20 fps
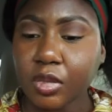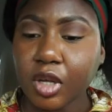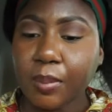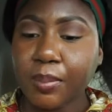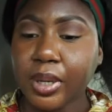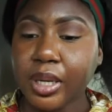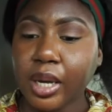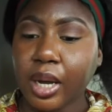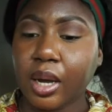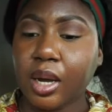
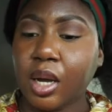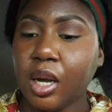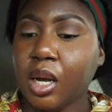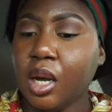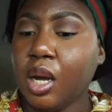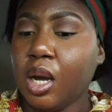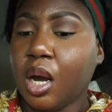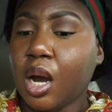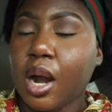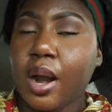but yeah
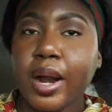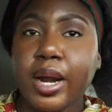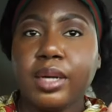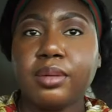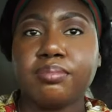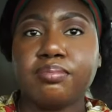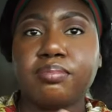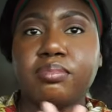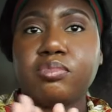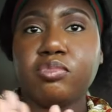all right
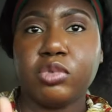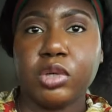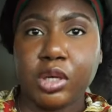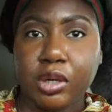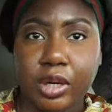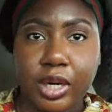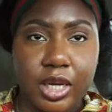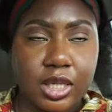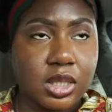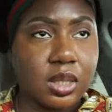we're
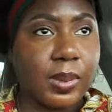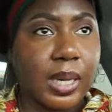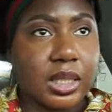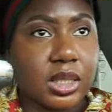gonna head to my